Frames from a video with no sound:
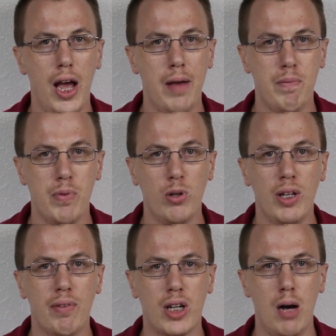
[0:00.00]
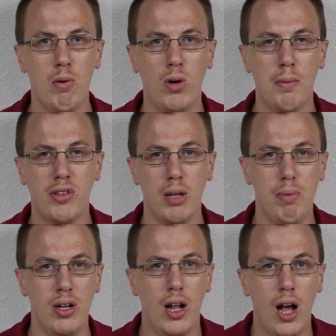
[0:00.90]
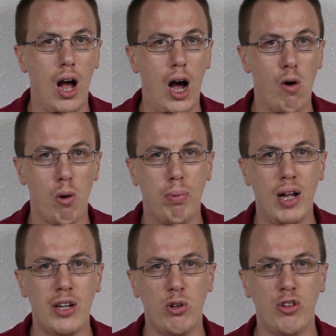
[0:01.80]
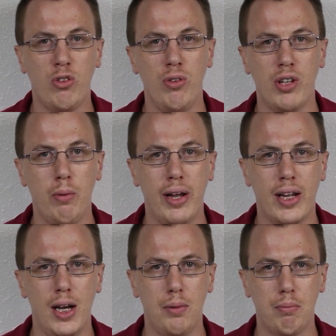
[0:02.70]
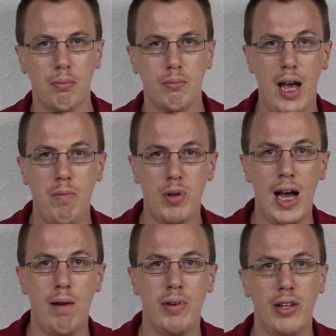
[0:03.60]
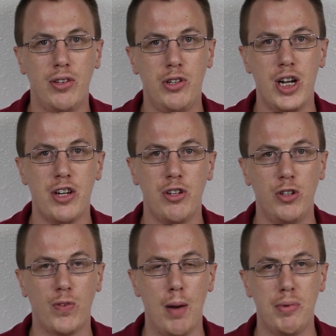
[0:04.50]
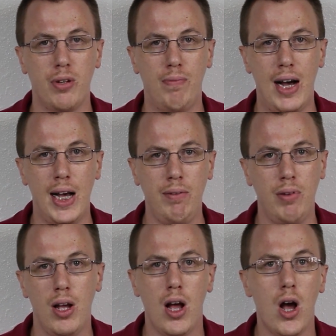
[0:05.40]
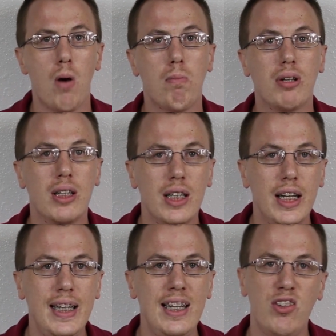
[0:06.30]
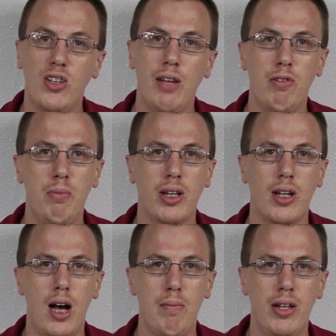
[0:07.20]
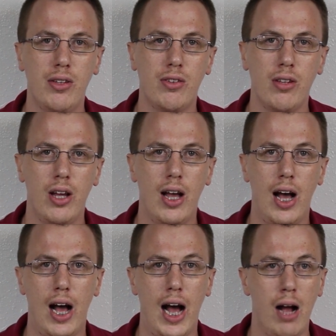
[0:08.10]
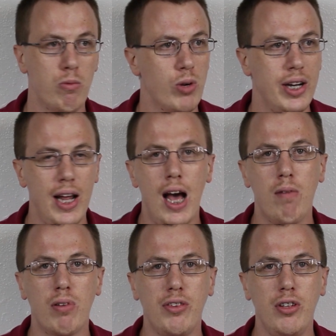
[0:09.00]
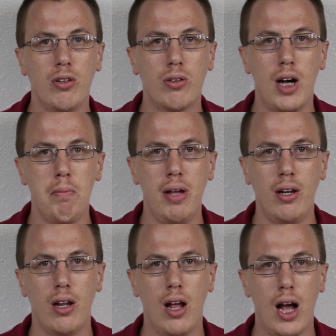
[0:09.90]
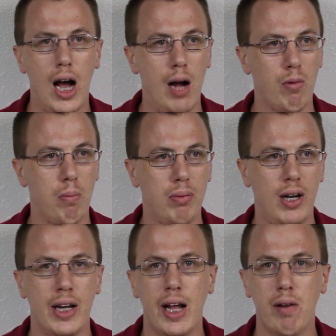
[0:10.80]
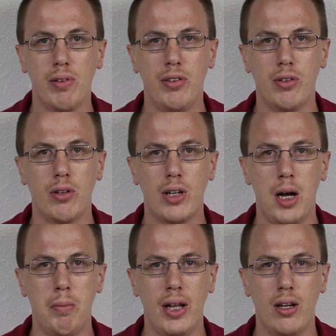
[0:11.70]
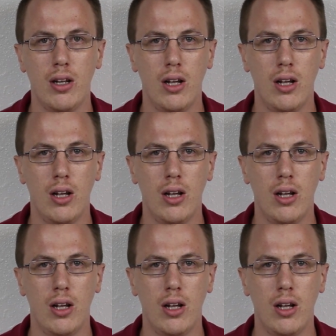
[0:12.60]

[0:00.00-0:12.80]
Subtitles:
If you leave a comment while I'm sleeping, I'll reply to it as soon as I wake up. If you have any suggestions for episode 5, please leave them in the comments. I read every single comment. I reply to every single comment.